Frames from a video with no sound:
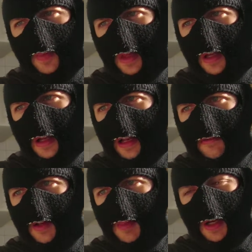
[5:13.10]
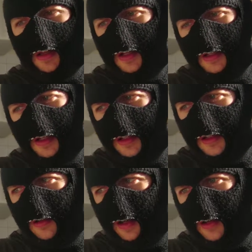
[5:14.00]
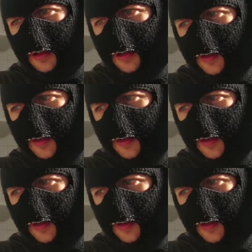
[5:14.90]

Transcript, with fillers: a lovely beer. This this is like your